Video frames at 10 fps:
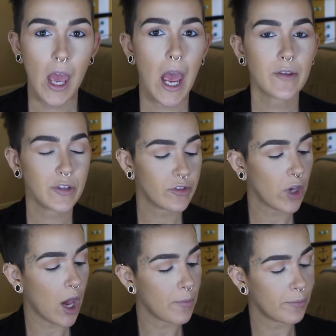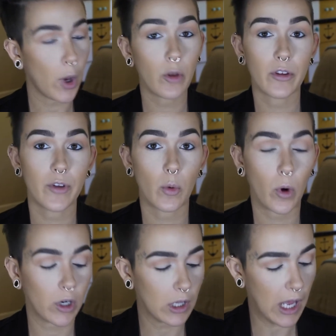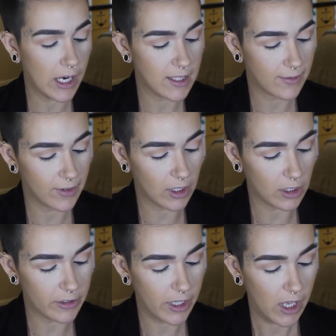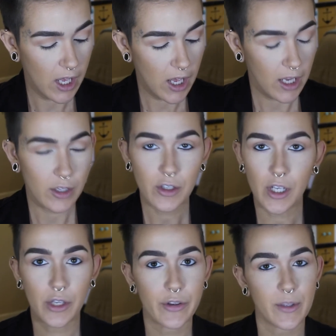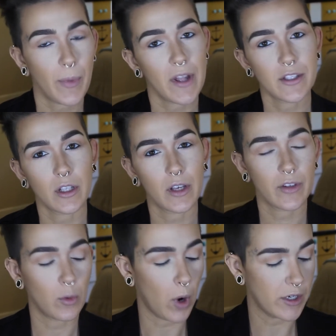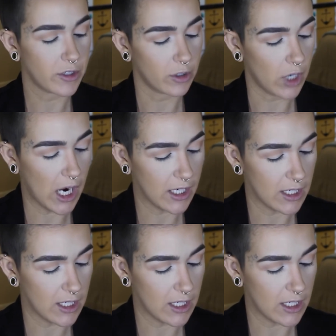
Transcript: After you've gotten both of your waterlines filled, and you can use a pencil if you want to, I